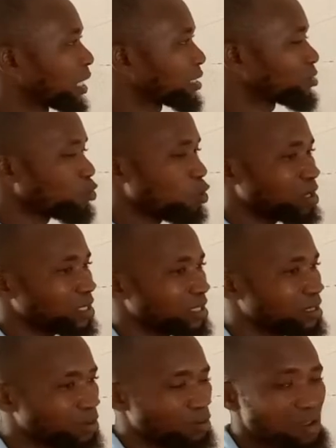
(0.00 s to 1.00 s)
That is, we
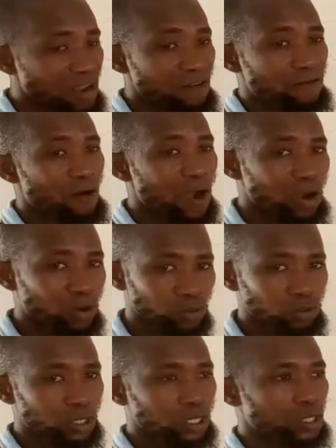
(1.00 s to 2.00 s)
concentrate on any 4 angles.